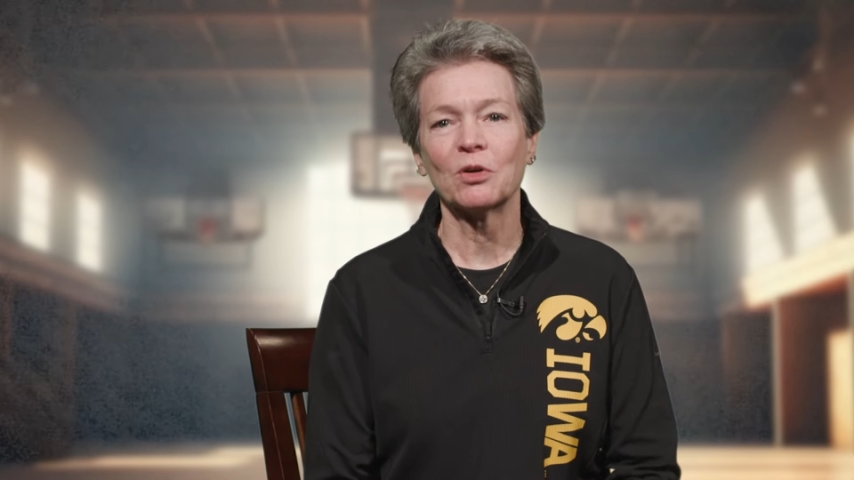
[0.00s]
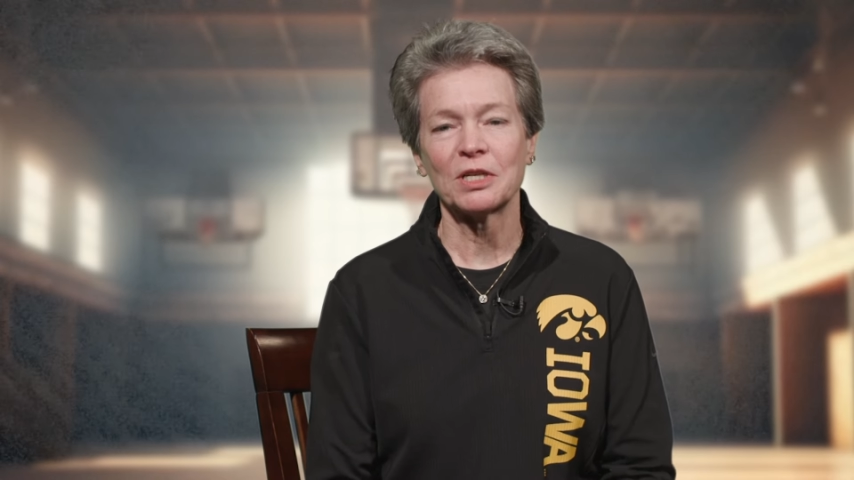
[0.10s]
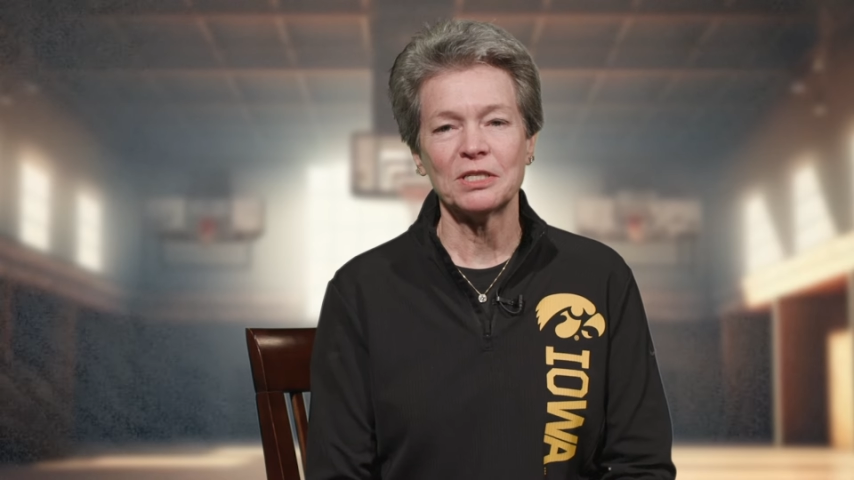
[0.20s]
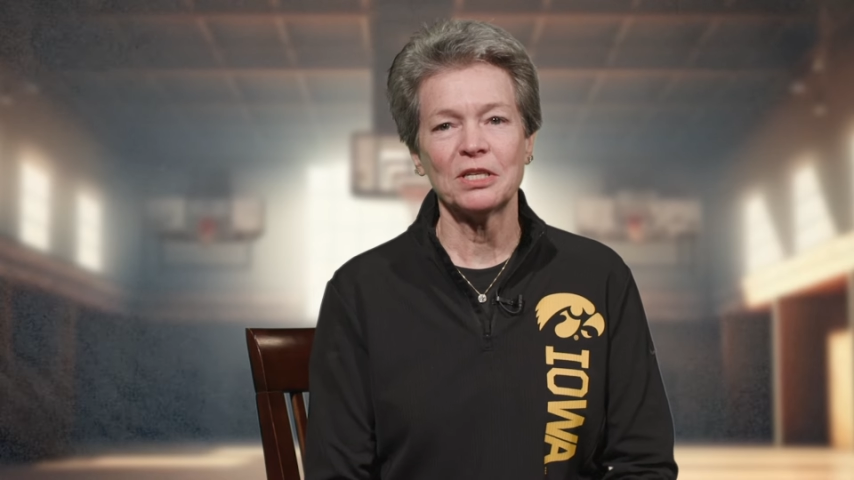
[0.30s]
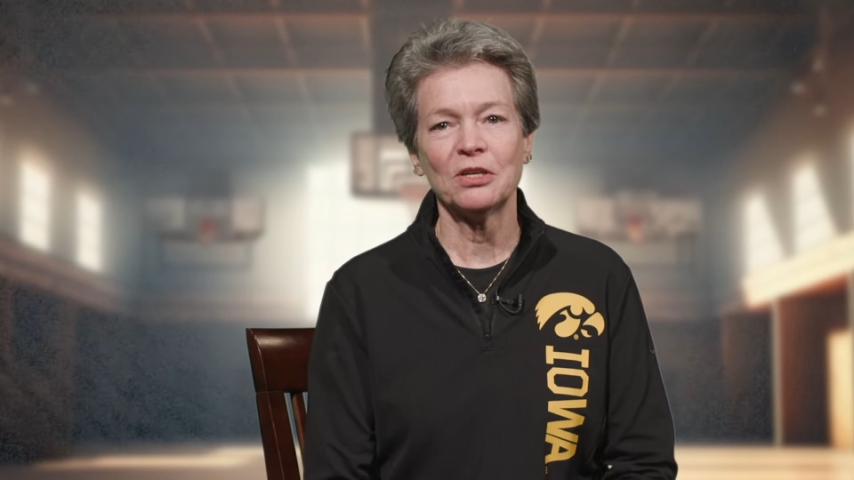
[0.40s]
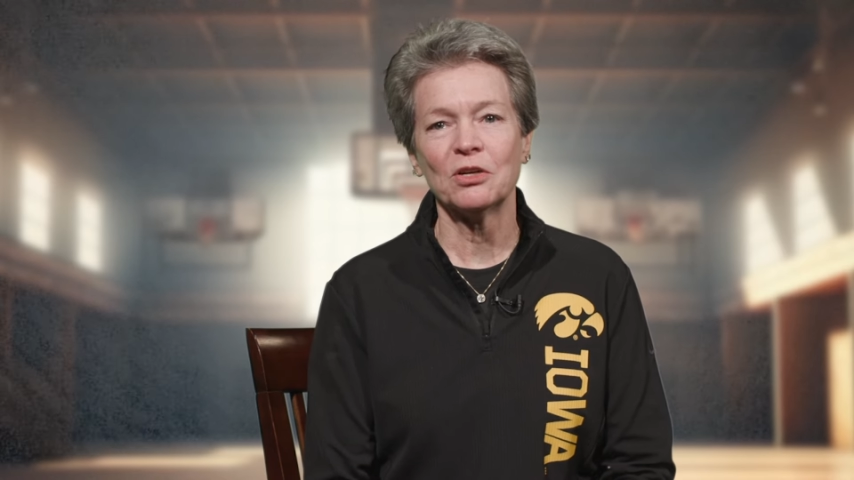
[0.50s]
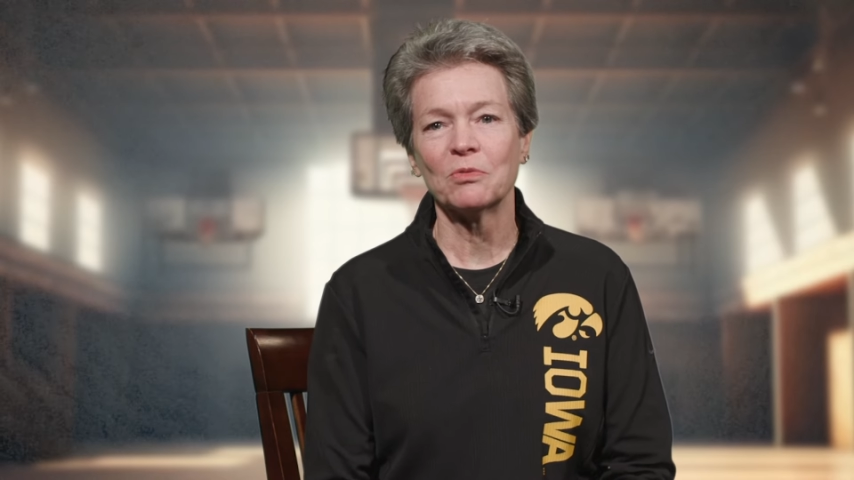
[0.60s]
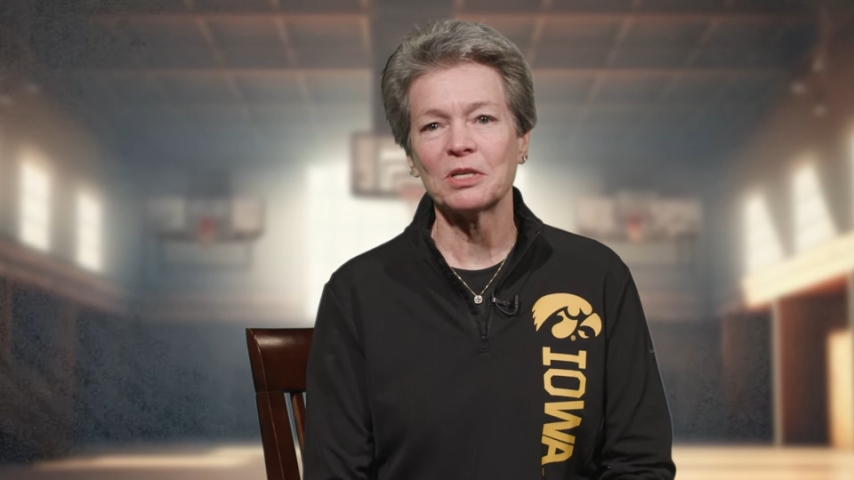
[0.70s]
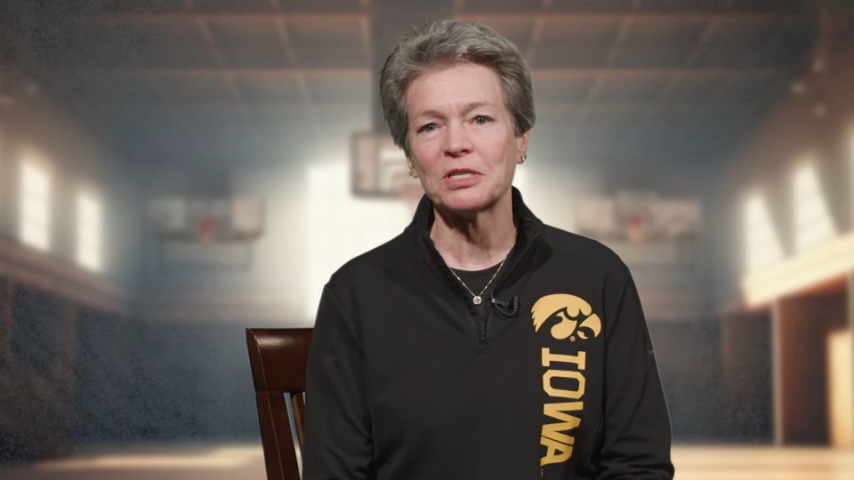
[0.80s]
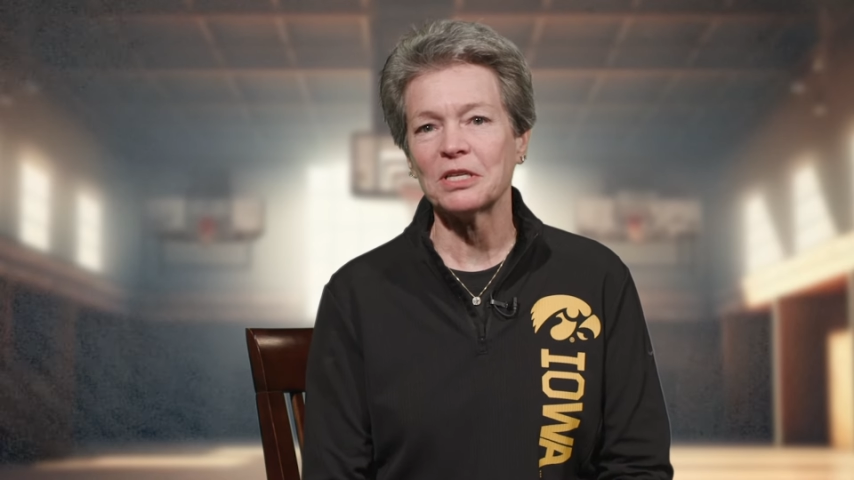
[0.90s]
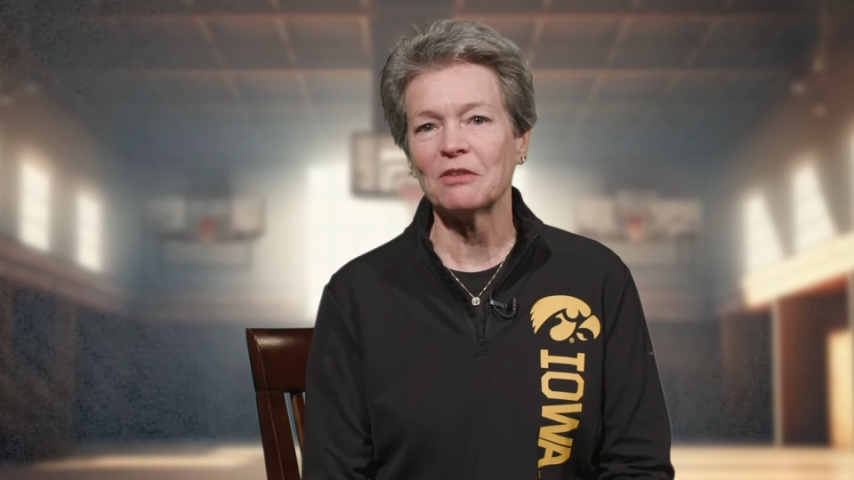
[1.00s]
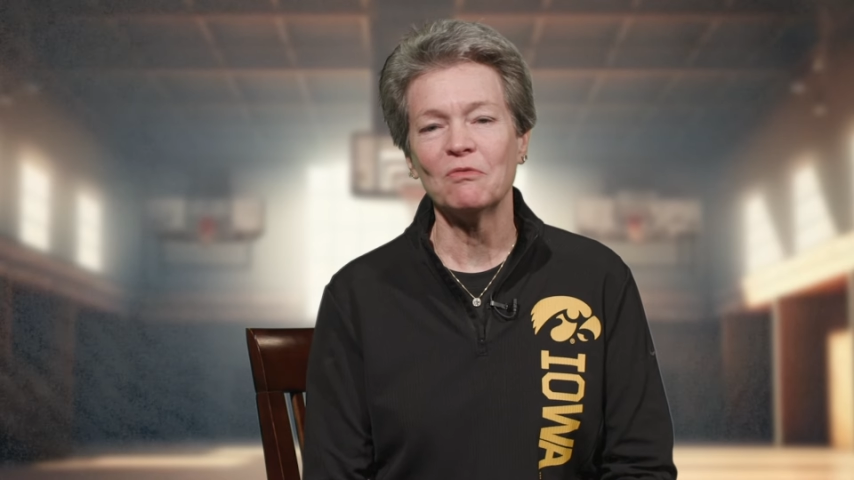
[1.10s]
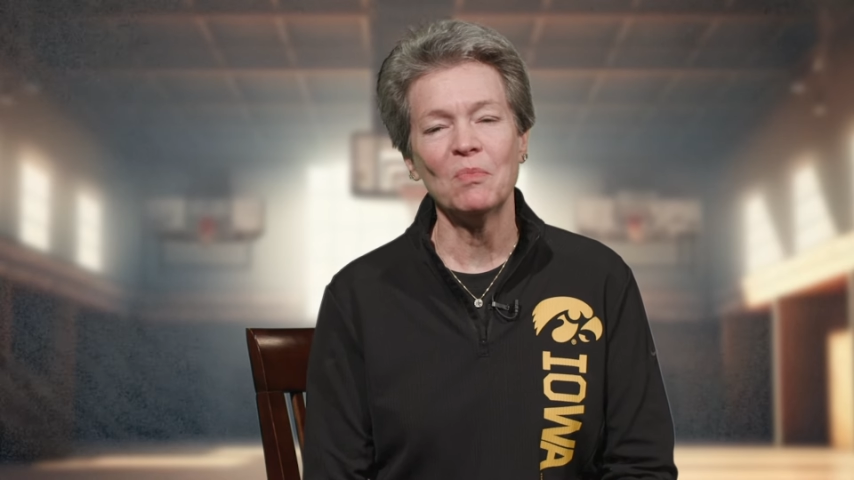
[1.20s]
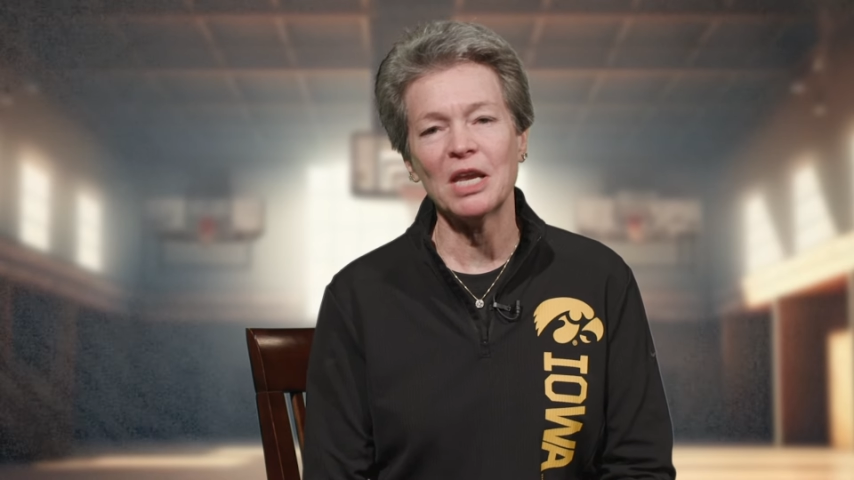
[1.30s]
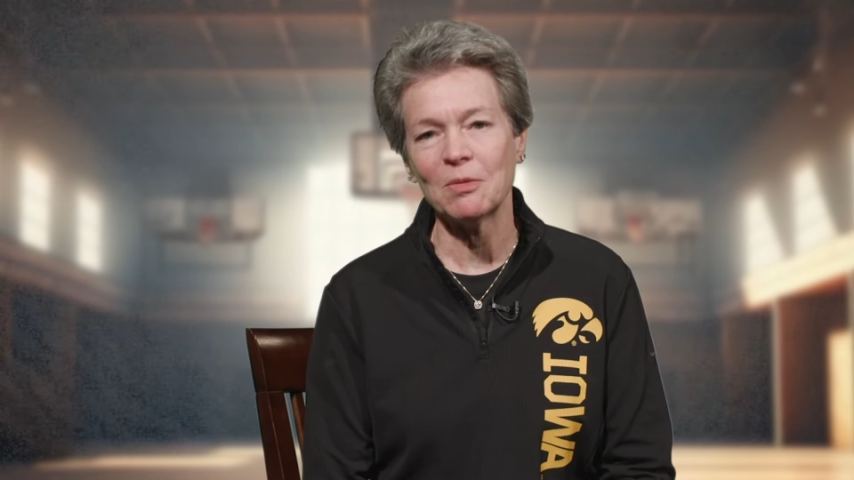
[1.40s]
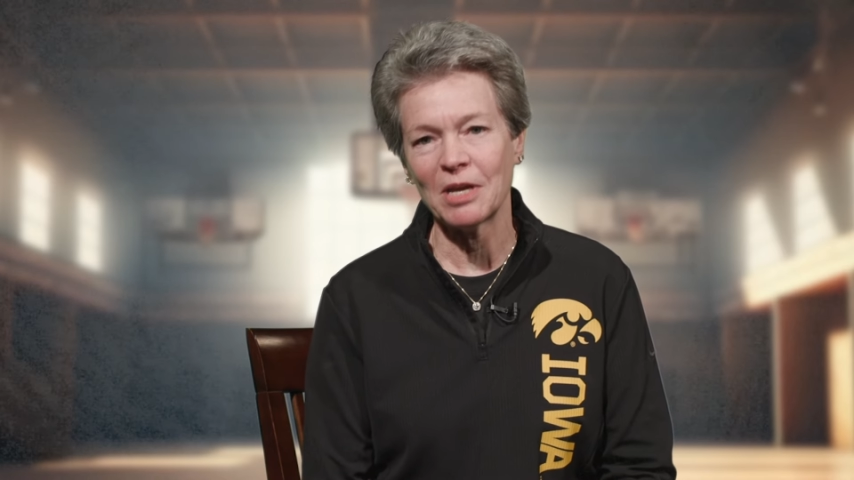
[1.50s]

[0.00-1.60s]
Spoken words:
continue to receive many,